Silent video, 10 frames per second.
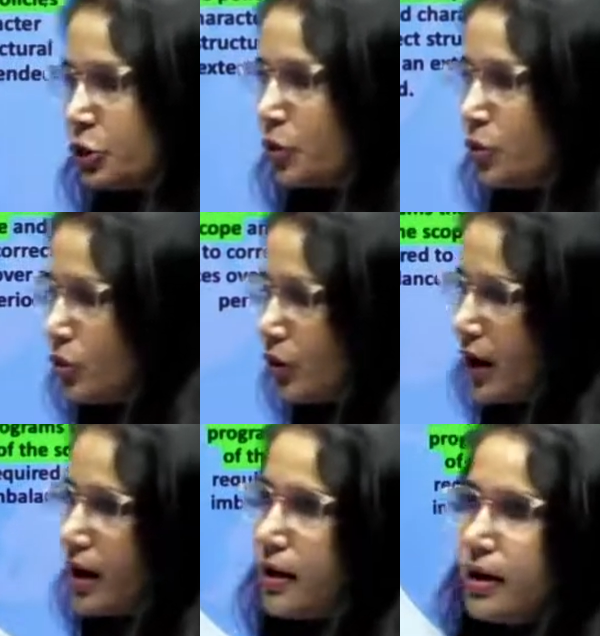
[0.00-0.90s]
too
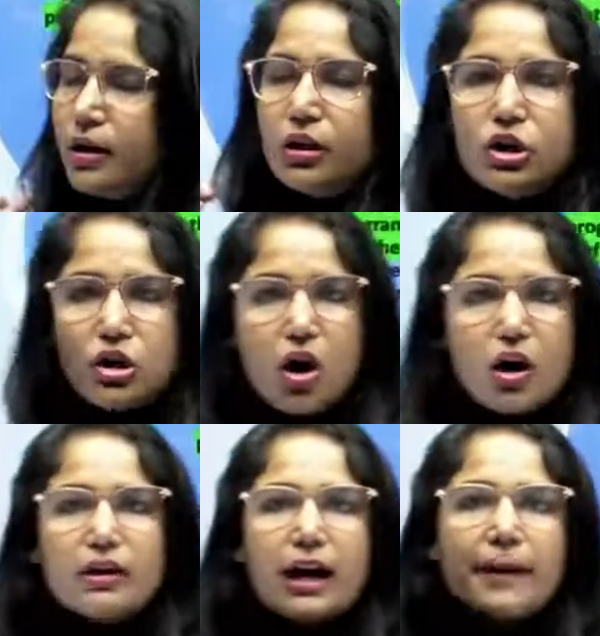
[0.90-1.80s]

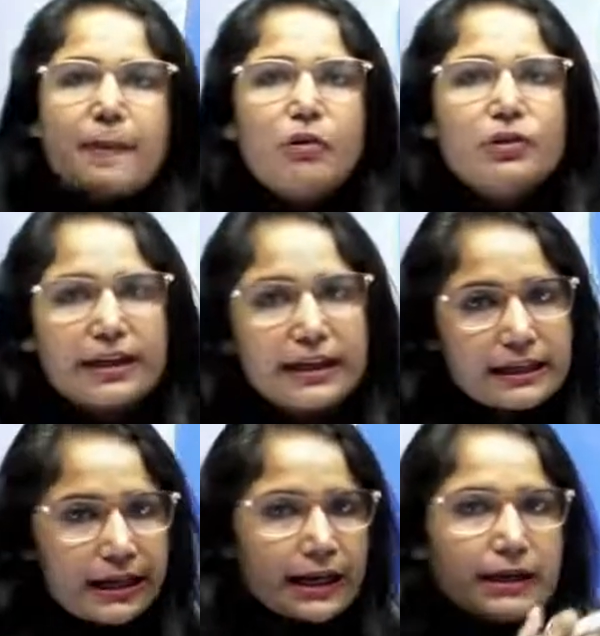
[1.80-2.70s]
long about
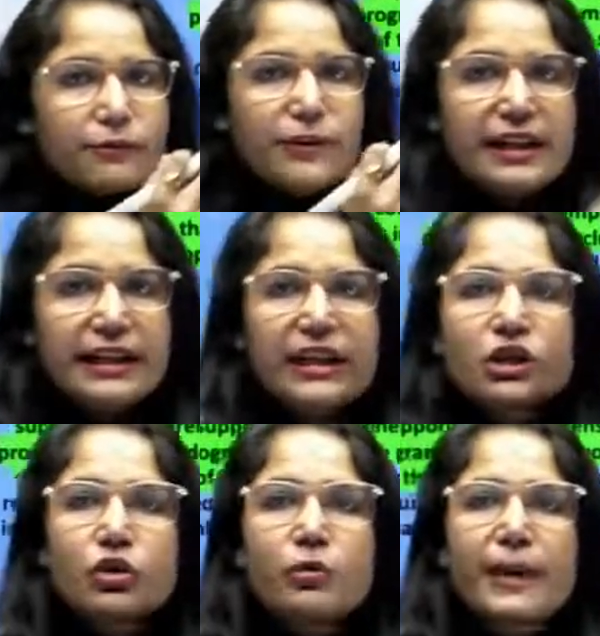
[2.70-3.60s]
it. We
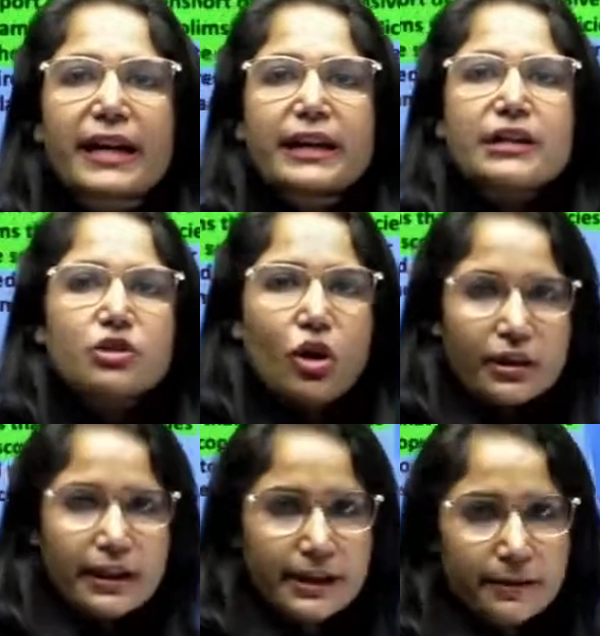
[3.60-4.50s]
need to make it
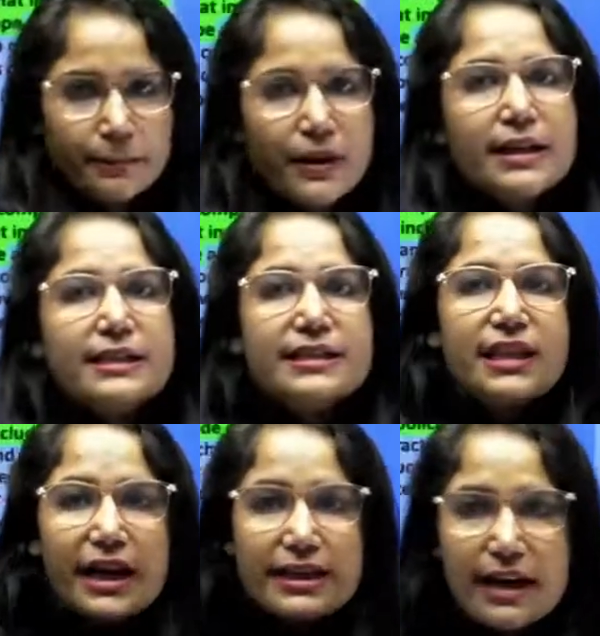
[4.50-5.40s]
sorted.
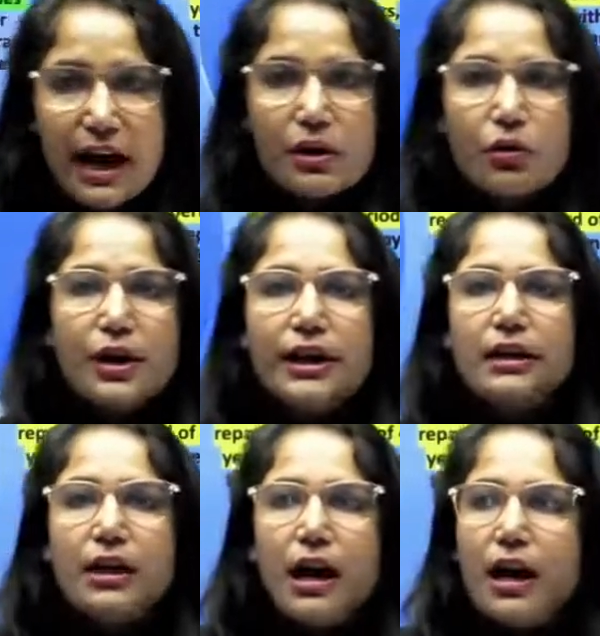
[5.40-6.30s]
Things are
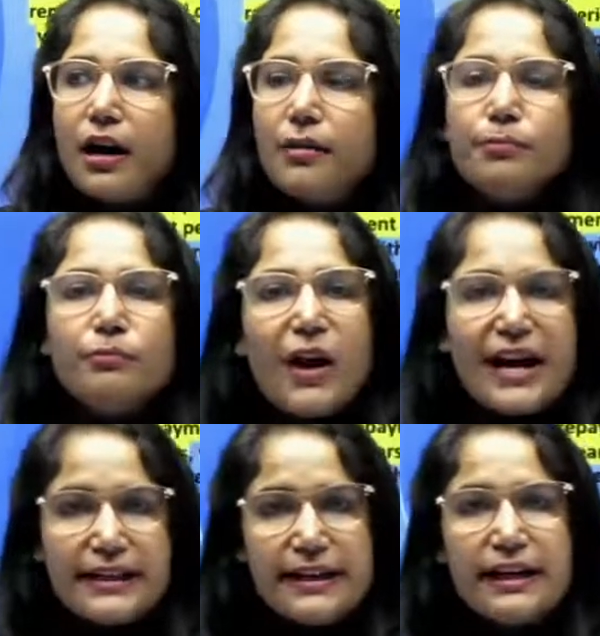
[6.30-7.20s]
going
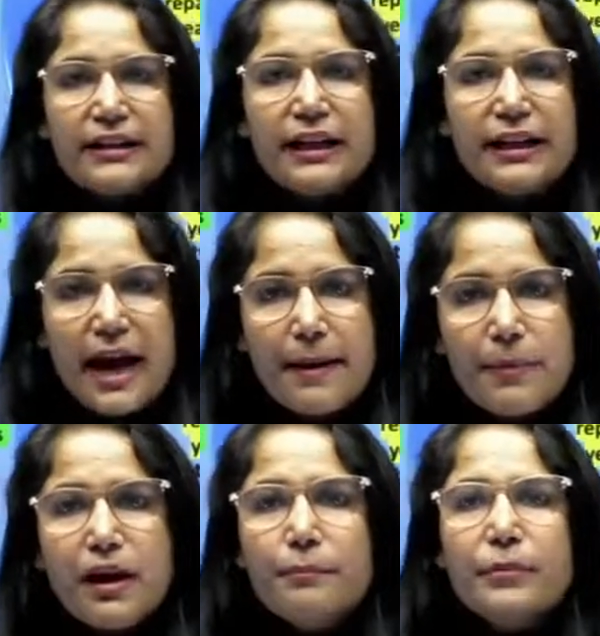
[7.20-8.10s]
widening the
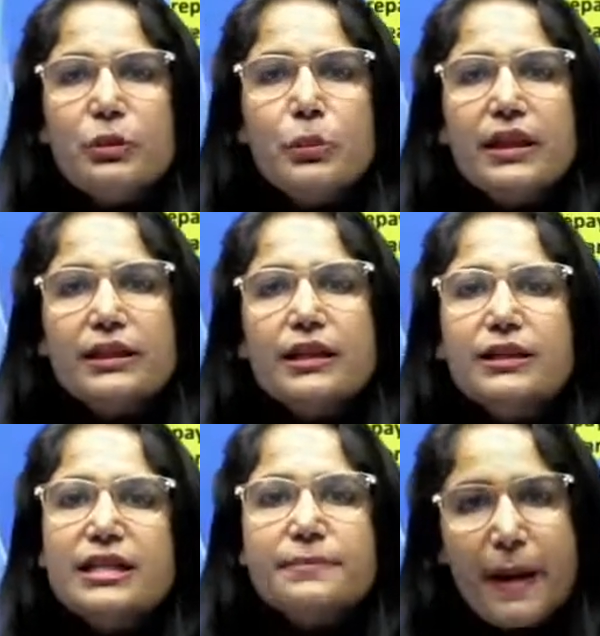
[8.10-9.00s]
gap between the
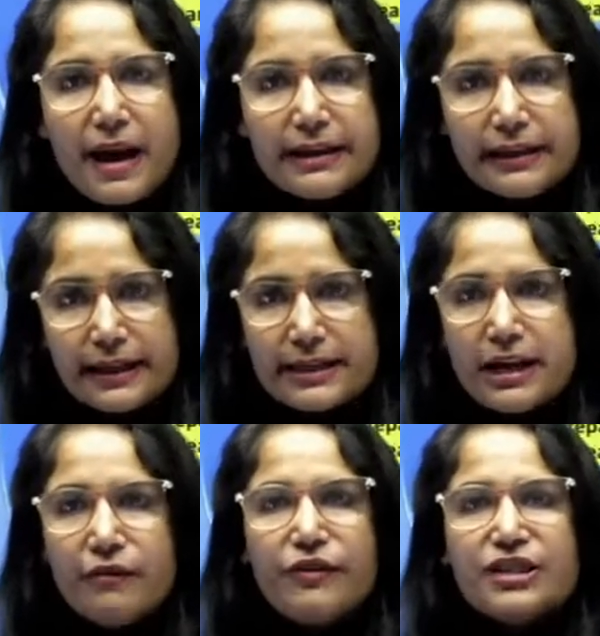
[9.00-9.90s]
disparities
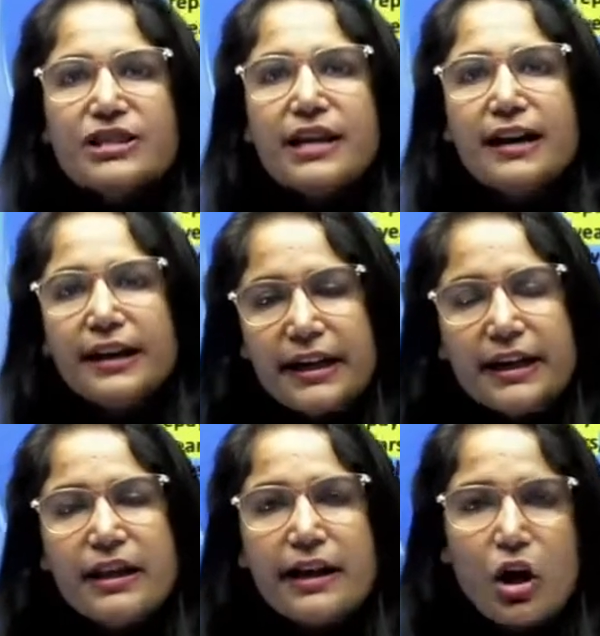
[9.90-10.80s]
which is occurring
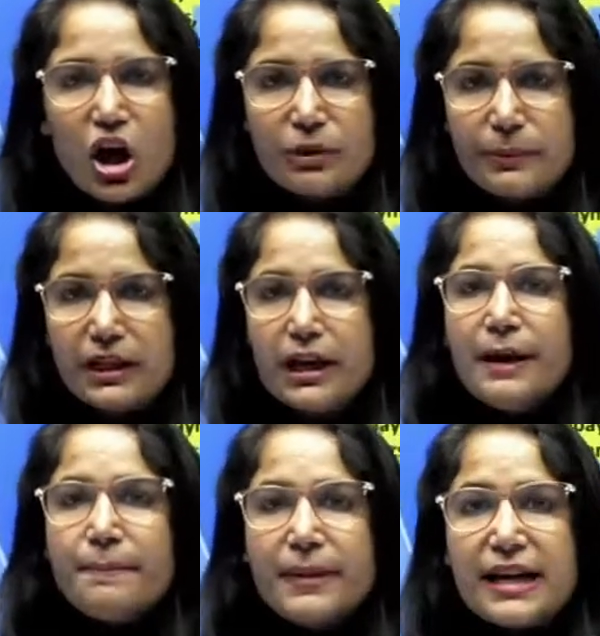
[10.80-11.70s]
in the economy.
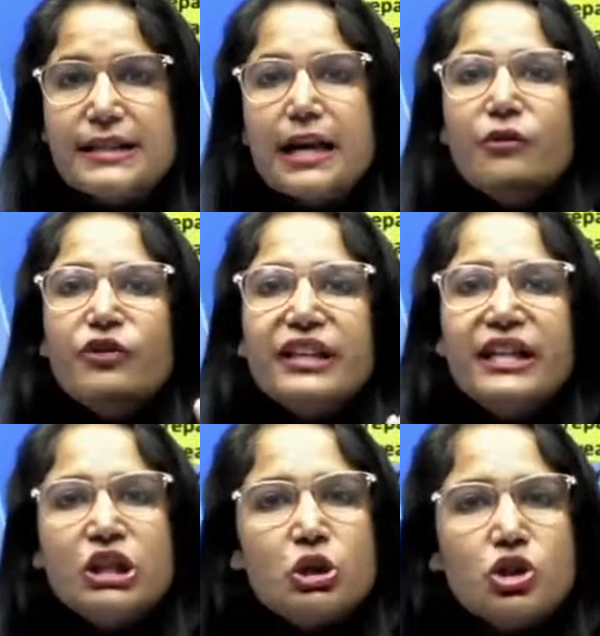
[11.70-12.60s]
Plus, we
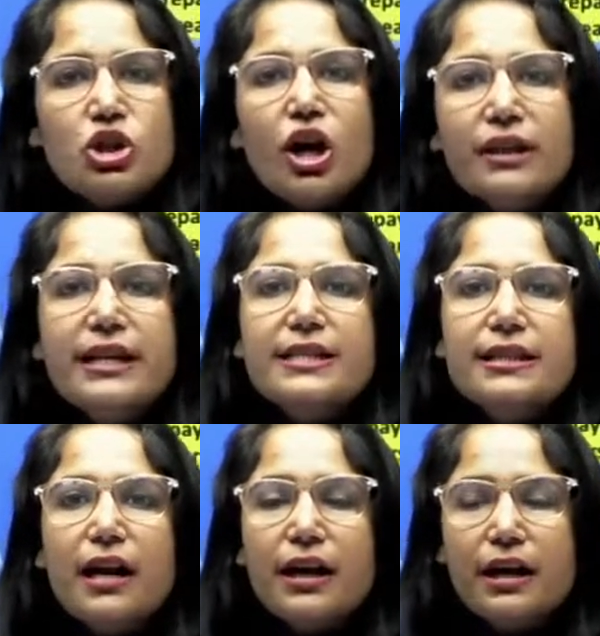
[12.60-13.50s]
need to sort this
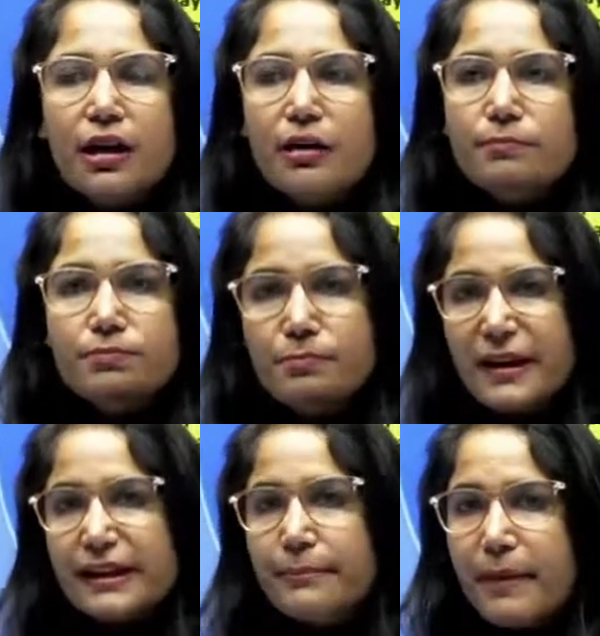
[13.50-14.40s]

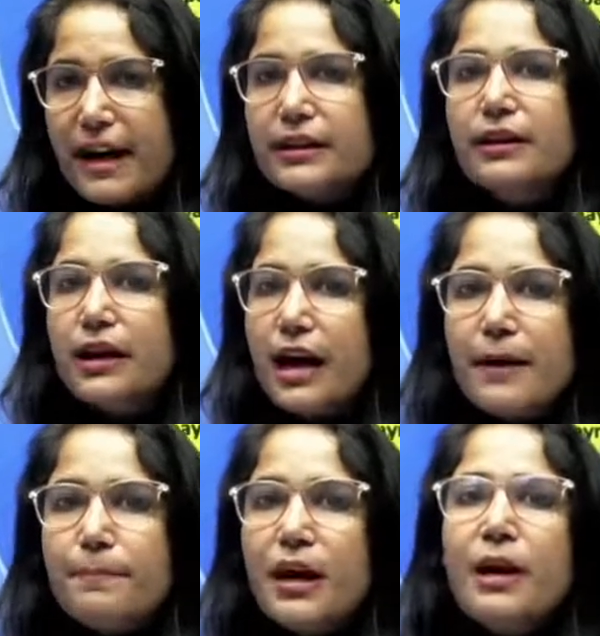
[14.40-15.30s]
matter
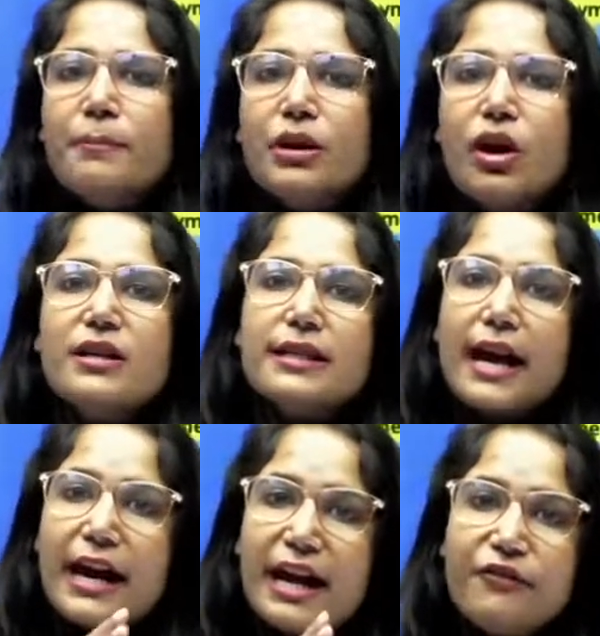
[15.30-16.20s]
up, because
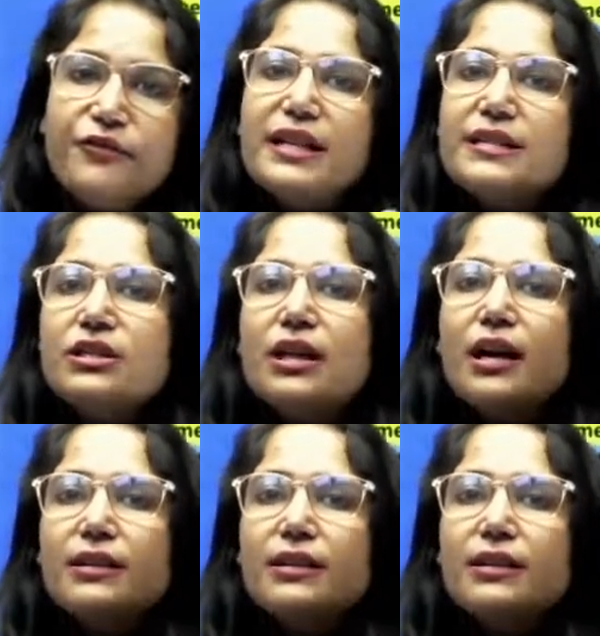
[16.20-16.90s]
if this